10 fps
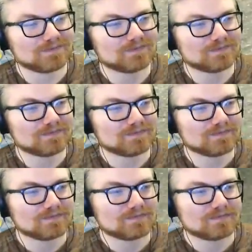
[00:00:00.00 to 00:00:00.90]

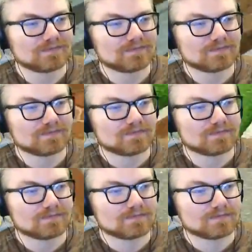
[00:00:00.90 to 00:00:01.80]

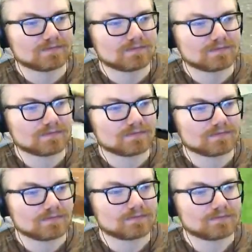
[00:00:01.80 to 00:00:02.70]

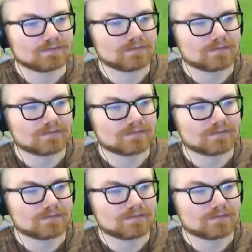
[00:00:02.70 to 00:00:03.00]
No one is speaking in this clip.